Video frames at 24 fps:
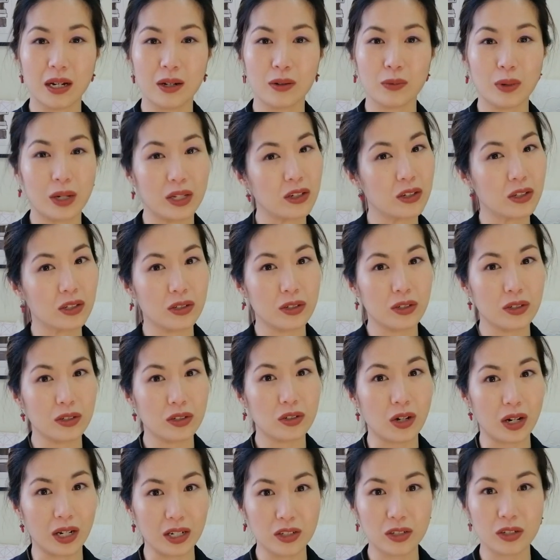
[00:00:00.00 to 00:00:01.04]
When you're
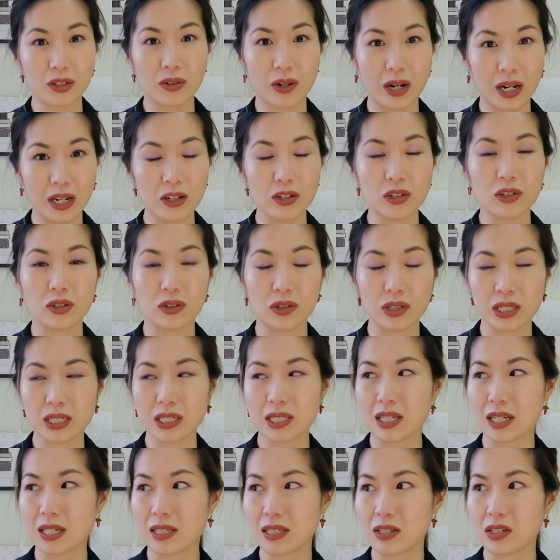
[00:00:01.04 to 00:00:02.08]
trying to create your
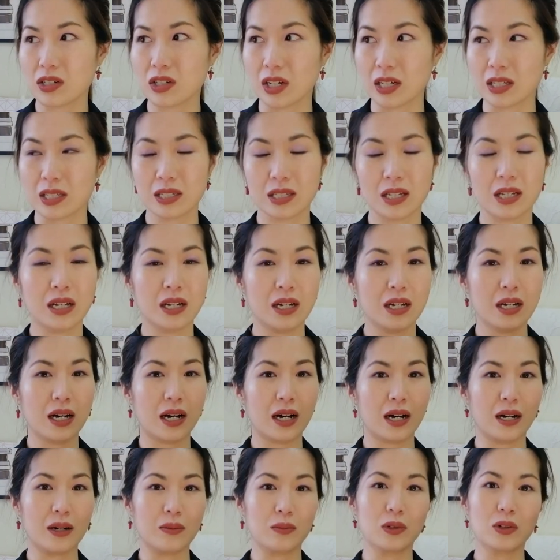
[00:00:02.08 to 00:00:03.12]
shortlist, I suggest
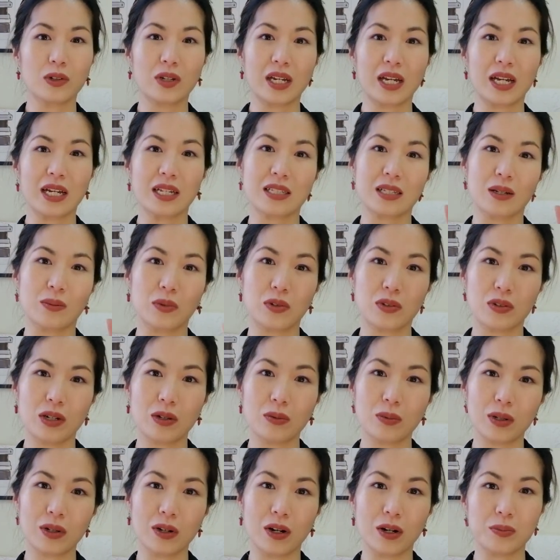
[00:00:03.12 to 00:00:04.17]
um, looking at some three
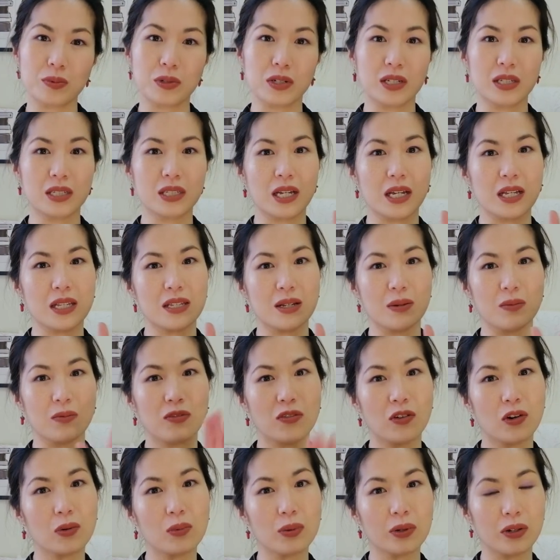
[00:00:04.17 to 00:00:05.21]
wheel options and some
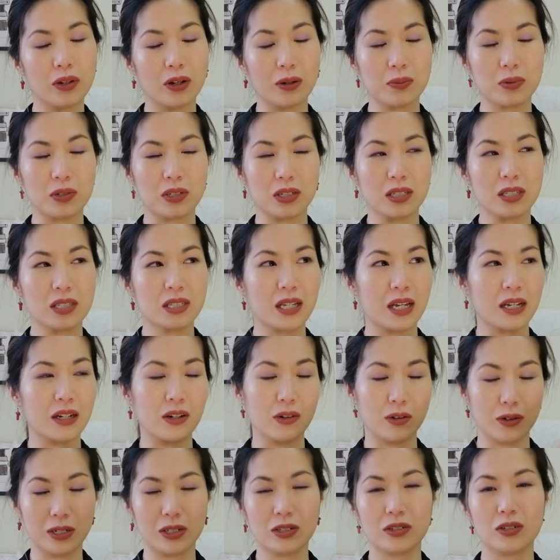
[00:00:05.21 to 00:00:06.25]
four wheel options and
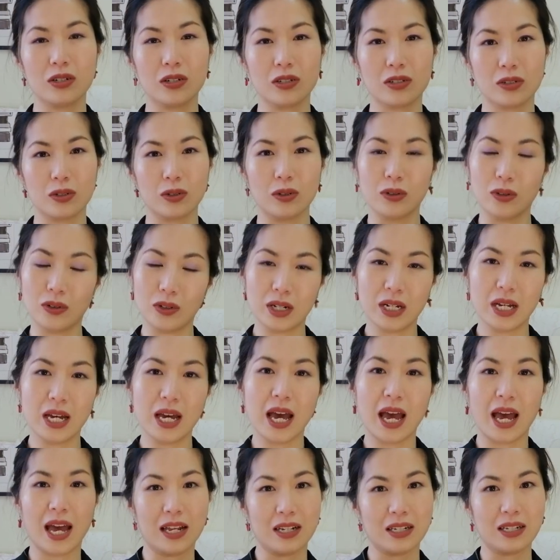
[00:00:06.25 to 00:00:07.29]
going to the store
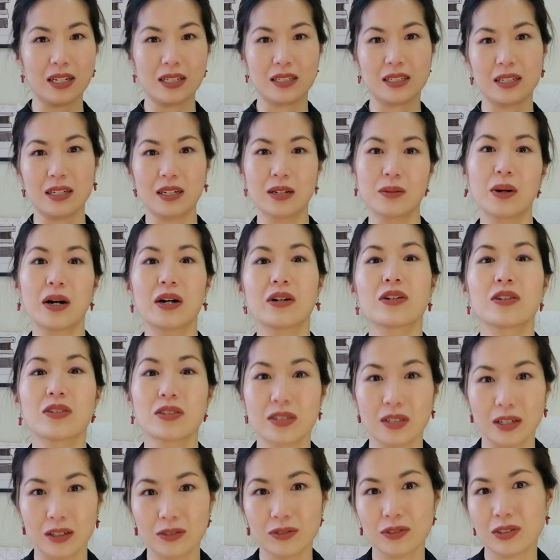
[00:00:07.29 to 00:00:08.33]
and testing them out
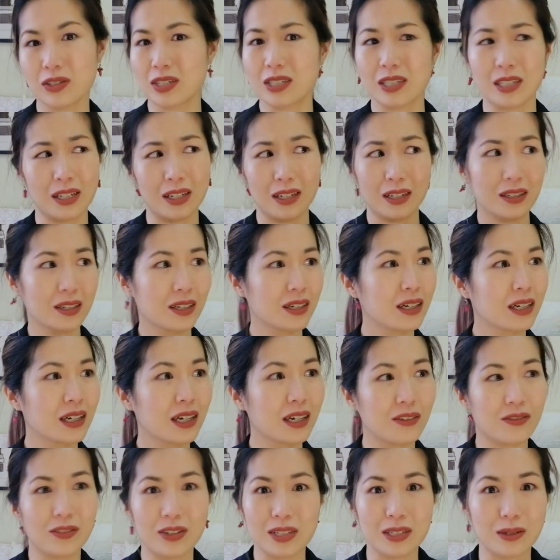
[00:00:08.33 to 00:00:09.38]
yourself to see
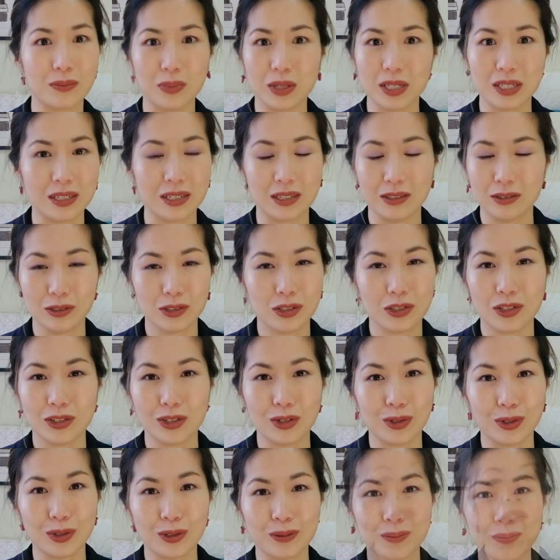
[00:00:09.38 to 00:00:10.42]
if it's a big deal to
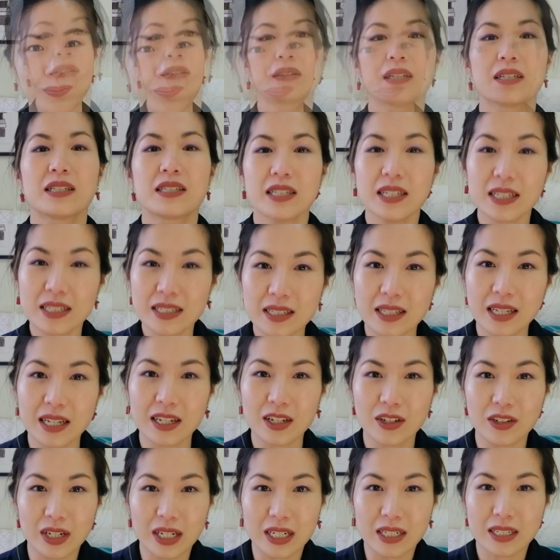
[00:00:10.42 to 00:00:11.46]
you. The sixth thing
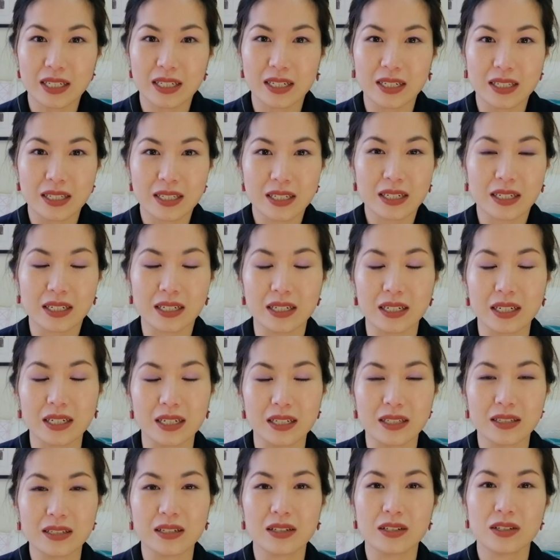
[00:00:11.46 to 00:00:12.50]
you need to consider
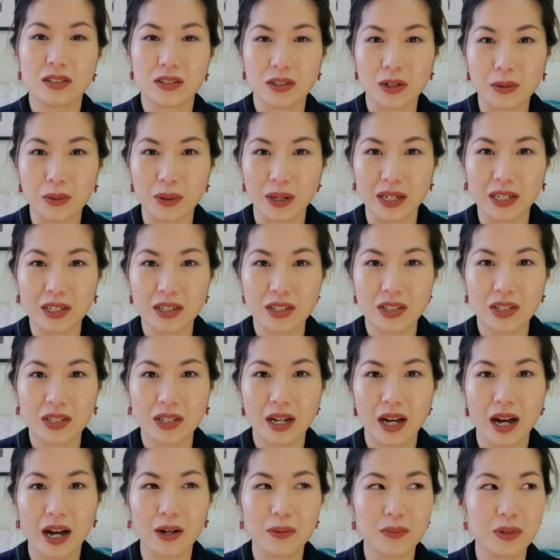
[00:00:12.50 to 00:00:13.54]
is stowage.
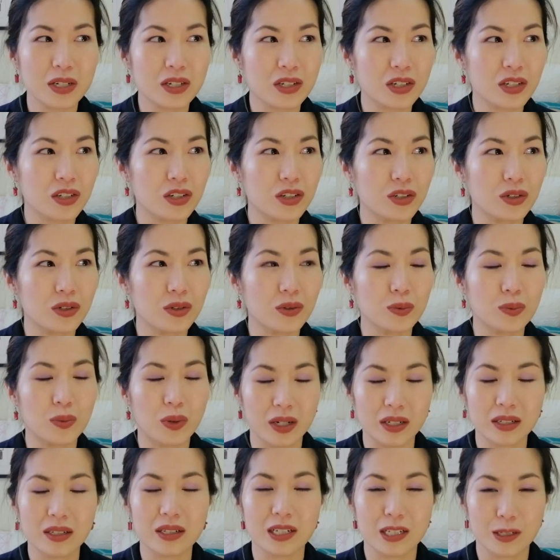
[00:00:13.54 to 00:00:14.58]
How much do you
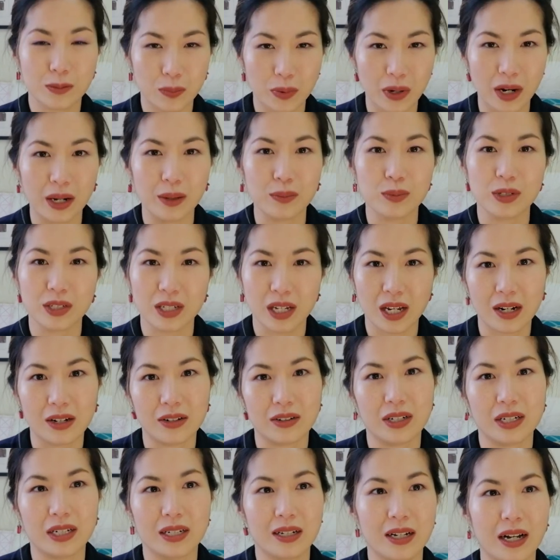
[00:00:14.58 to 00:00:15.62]
want this pram to
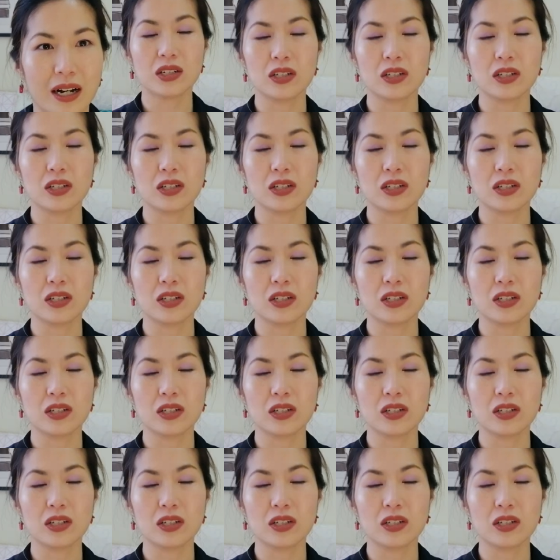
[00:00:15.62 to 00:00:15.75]
carry?